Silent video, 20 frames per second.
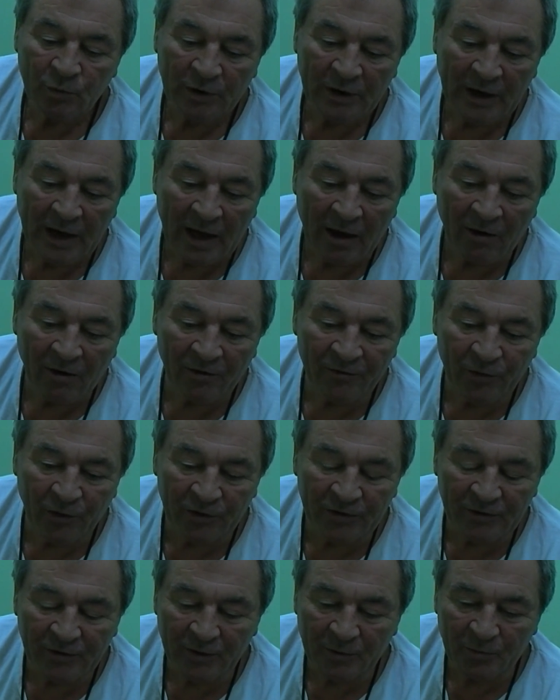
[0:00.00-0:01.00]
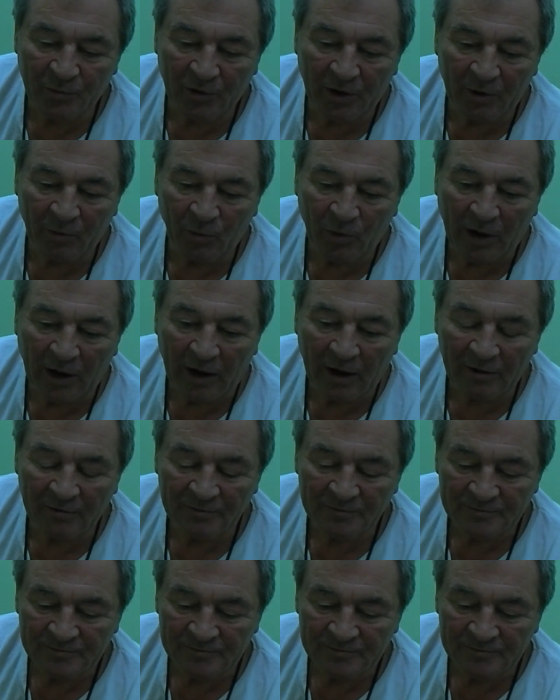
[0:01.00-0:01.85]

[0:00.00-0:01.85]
We now have got to the point where